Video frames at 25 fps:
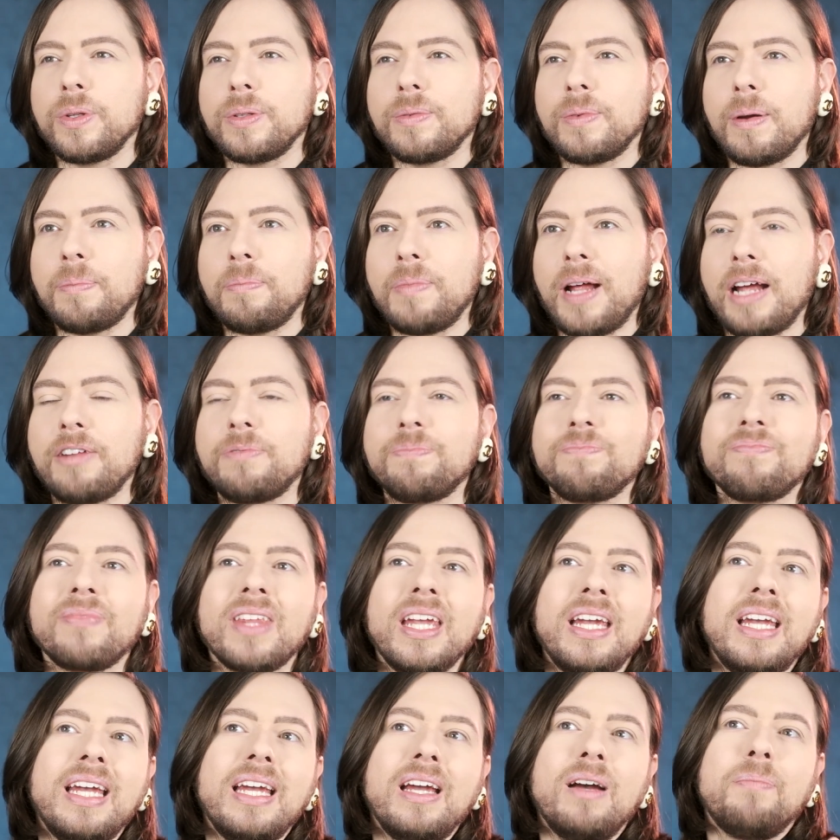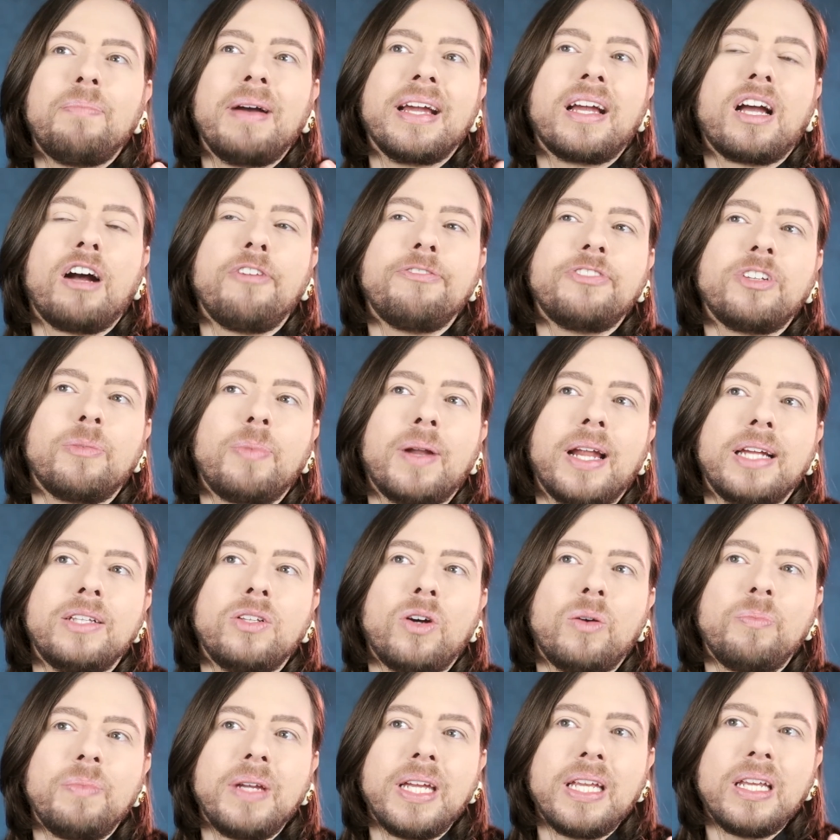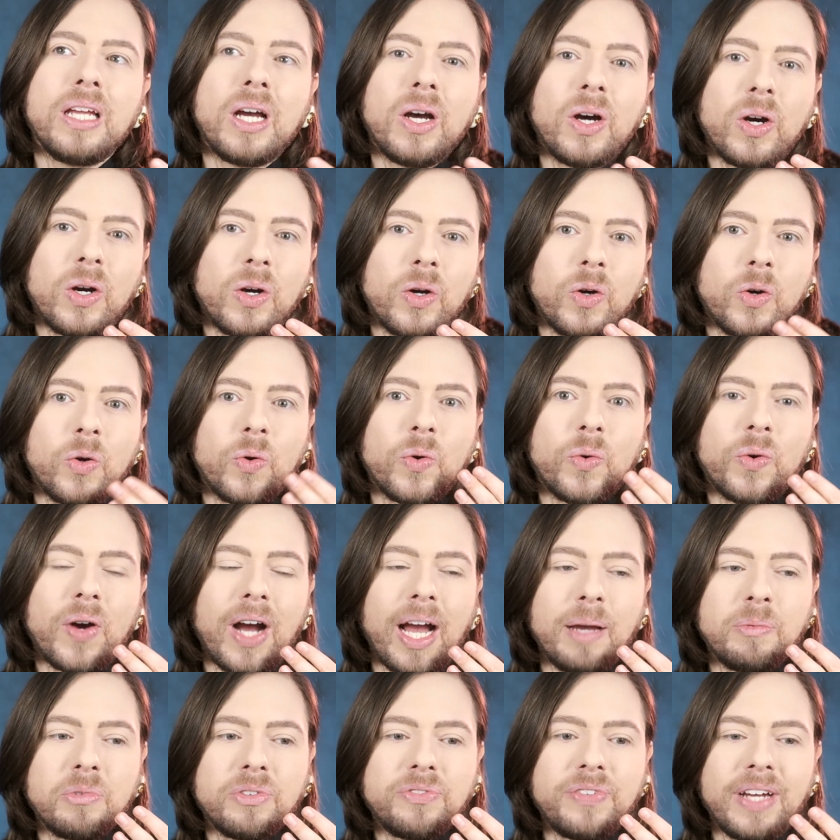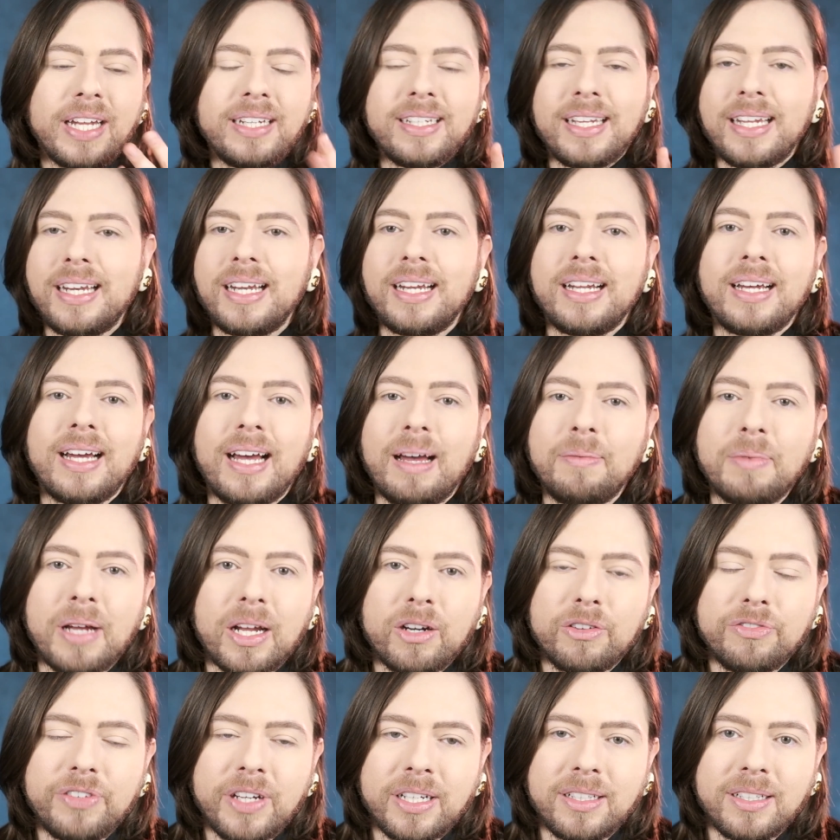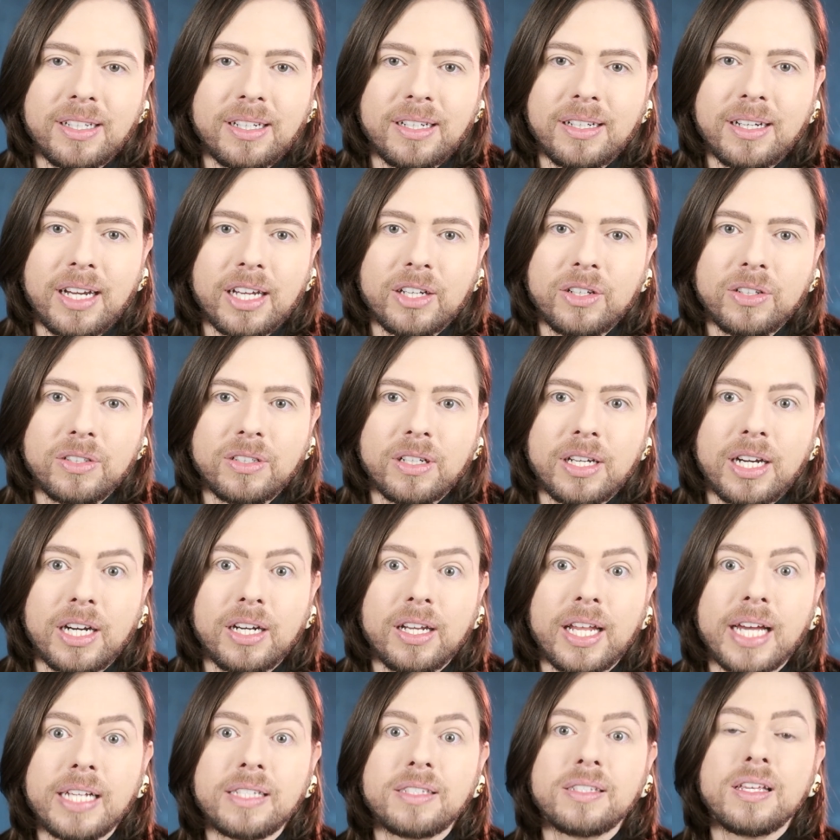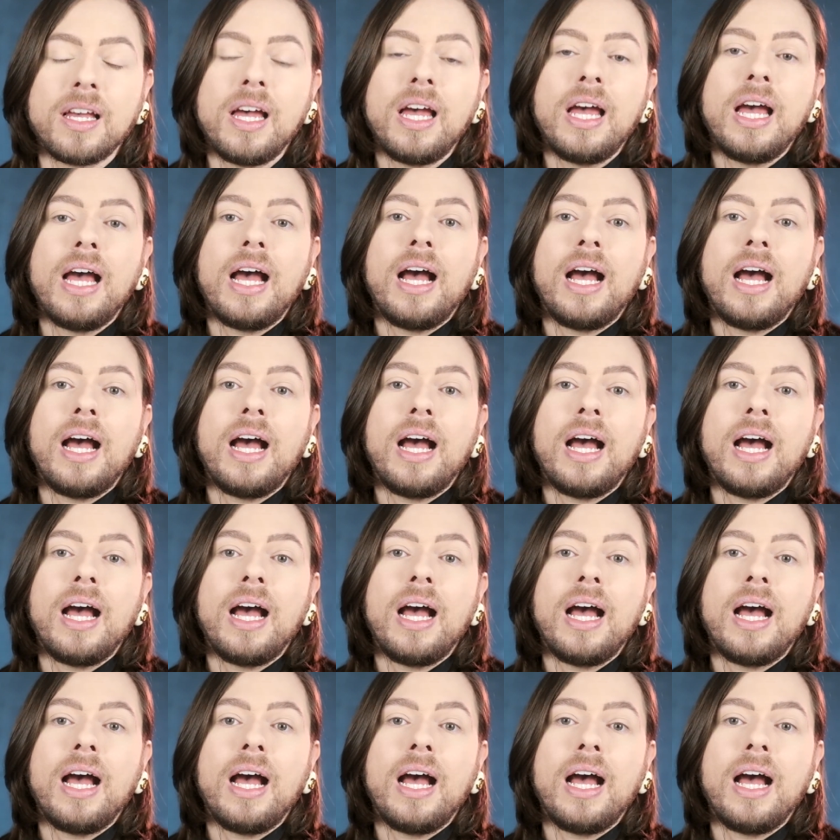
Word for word: I'm not, by comfortable, I don't mean, oh, I'm offended. I'm not offended. I couldn't care less.